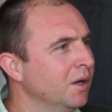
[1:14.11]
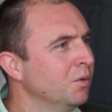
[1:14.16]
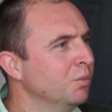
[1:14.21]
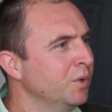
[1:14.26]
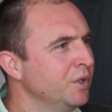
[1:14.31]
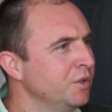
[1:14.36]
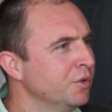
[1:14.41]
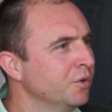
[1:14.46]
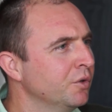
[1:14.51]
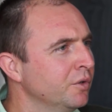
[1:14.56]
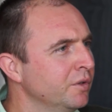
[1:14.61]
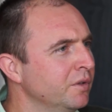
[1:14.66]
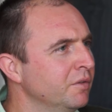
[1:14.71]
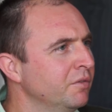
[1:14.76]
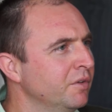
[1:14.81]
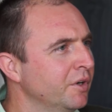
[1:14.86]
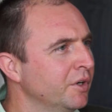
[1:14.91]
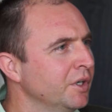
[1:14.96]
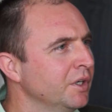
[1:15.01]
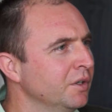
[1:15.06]
when you're in the
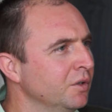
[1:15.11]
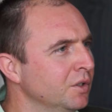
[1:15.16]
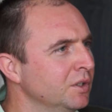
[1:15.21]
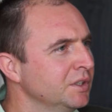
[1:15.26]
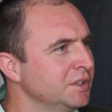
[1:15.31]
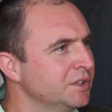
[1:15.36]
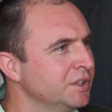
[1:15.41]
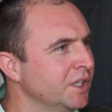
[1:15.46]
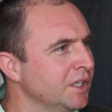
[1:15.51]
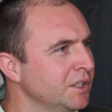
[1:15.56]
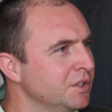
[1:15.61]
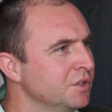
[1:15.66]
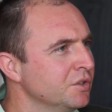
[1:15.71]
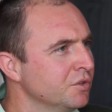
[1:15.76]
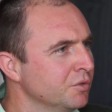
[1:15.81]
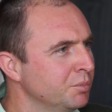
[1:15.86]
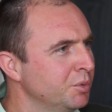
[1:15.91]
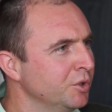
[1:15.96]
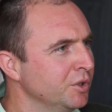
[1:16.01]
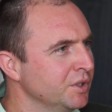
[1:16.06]
very early stages
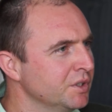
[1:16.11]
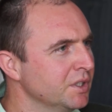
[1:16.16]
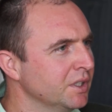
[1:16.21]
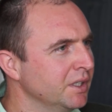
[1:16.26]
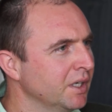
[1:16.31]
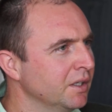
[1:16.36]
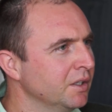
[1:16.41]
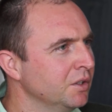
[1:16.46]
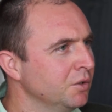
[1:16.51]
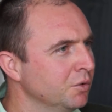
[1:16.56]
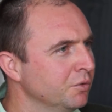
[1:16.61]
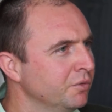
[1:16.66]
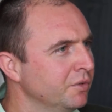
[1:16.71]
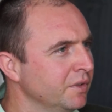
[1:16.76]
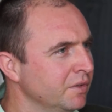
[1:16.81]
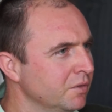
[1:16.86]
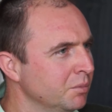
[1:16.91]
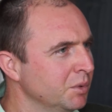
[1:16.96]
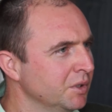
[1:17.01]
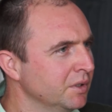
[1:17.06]
of putting together your
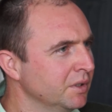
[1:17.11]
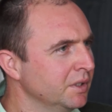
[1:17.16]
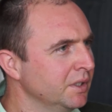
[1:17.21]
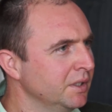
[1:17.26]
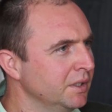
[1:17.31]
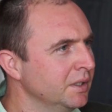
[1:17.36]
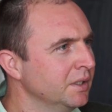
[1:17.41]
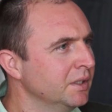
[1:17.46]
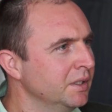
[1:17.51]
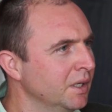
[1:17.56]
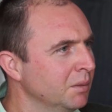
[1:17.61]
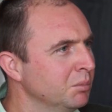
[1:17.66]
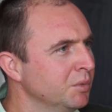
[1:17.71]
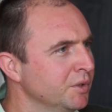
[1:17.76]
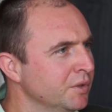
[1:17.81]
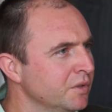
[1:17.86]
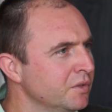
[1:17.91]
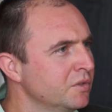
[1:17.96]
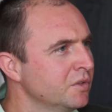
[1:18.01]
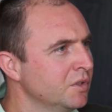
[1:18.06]
feasibility
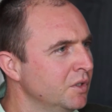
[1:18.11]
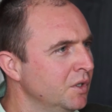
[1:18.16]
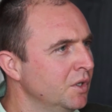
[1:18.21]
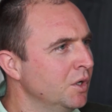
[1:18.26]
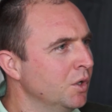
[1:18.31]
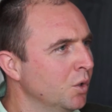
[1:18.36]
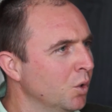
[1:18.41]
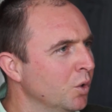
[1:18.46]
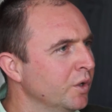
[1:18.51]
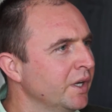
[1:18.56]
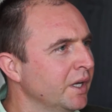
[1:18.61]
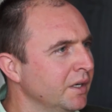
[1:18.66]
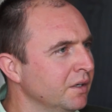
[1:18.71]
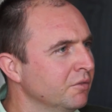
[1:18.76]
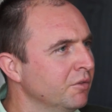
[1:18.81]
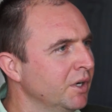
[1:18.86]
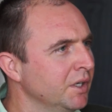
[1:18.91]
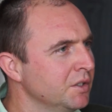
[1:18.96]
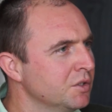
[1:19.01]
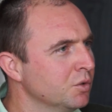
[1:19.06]
numbers or getting
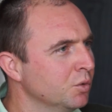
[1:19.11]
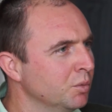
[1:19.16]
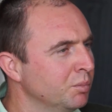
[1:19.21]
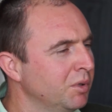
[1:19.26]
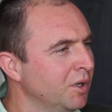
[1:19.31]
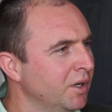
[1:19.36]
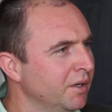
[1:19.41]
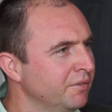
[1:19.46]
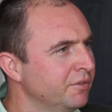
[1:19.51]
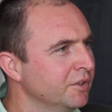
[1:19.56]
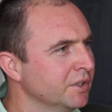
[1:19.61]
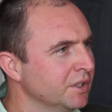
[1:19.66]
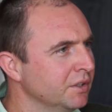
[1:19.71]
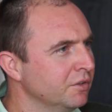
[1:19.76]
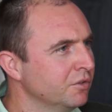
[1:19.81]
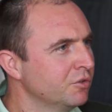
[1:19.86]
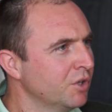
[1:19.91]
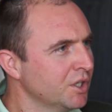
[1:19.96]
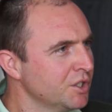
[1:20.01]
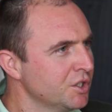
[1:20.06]
ready to apply for a
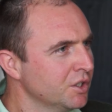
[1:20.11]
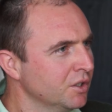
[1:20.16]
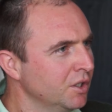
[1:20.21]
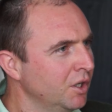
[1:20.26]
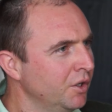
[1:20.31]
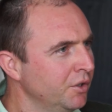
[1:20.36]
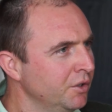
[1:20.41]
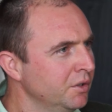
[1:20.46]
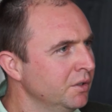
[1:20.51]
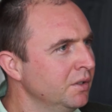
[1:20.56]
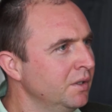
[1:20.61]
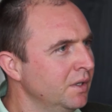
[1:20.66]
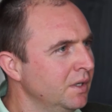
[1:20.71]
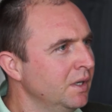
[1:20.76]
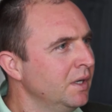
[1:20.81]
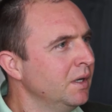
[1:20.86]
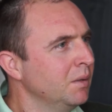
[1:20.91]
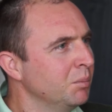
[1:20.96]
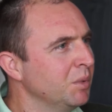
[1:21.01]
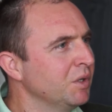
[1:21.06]
construction loan,
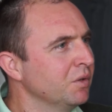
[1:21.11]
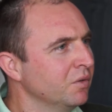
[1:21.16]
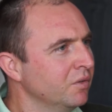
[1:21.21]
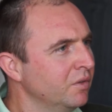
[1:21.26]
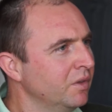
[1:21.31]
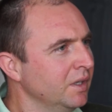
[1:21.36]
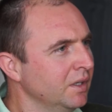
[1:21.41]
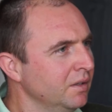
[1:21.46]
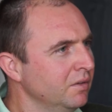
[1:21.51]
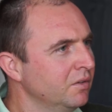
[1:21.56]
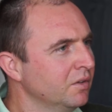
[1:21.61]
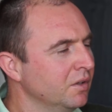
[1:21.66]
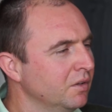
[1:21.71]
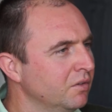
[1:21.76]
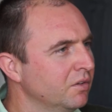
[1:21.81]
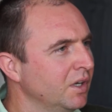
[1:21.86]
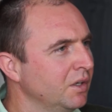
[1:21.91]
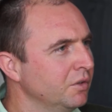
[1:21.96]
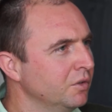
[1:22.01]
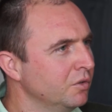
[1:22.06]
because these
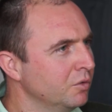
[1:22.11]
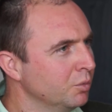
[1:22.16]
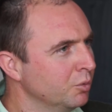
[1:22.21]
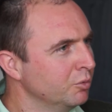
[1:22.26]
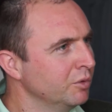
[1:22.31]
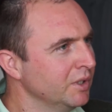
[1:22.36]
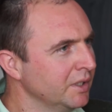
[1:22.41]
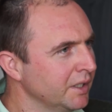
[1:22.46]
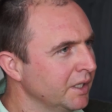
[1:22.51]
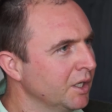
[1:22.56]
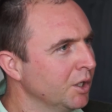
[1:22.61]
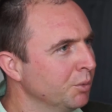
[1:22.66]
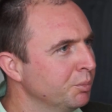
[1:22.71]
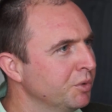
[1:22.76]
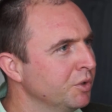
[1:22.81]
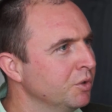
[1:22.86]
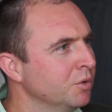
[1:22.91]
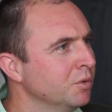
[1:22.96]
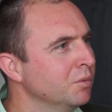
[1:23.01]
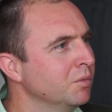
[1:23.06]
consultants will really help
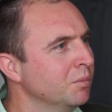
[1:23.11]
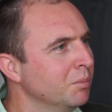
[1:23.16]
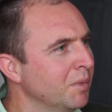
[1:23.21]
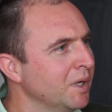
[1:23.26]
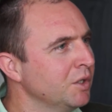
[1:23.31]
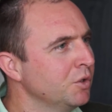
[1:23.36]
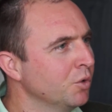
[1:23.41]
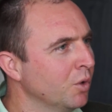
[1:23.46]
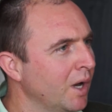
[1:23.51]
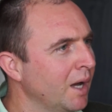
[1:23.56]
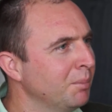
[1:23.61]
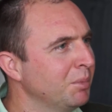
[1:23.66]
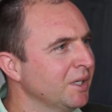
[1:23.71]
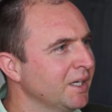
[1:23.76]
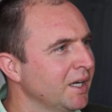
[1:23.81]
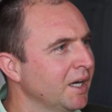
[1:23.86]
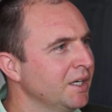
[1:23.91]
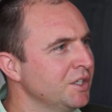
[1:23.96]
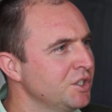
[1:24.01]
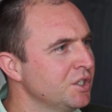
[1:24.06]
you make your
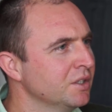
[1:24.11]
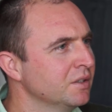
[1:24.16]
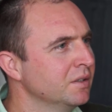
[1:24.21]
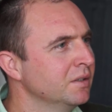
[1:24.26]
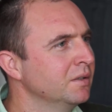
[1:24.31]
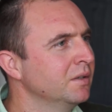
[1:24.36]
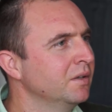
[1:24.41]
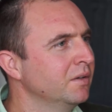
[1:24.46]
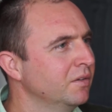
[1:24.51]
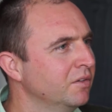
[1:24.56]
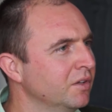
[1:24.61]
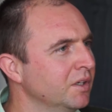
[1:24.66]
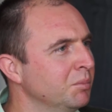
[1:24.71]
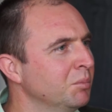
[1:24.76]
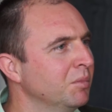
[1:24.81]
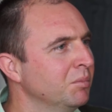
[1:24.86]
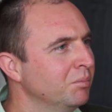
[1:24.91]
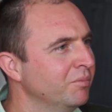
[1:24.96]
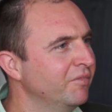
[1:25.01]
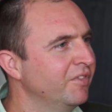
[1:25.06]
application
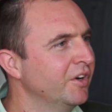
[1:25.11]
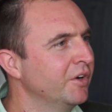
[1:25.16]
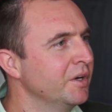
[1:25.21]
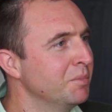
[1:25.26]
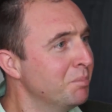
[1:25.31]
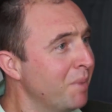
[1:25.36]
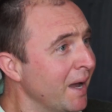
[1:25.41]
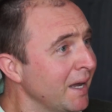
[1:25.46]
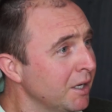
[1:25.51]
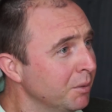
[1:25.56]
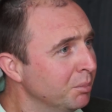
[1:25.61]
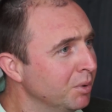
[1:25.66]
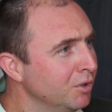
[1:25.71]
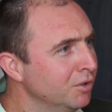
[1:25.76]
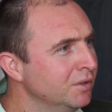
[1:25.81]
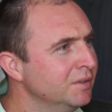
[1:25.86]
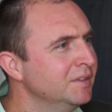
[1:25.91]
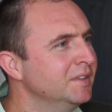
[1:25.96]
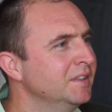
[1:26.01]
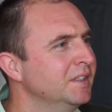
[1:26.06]
seem very
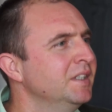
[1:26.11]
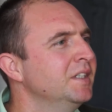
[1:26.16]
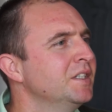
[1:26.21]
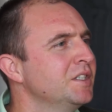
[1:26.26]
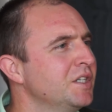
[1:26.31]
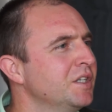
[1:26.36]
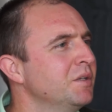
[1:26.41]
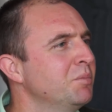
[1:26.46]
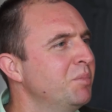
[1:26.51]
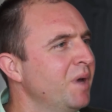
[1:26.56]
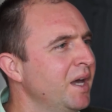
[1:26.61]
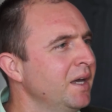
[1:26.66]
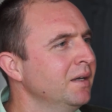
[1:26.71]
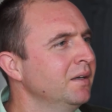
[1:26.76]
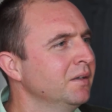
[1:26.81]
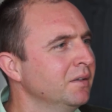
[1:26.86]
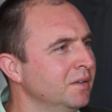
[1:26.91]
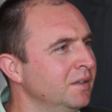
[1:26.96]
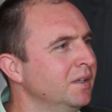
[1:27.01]
bankable to the bank.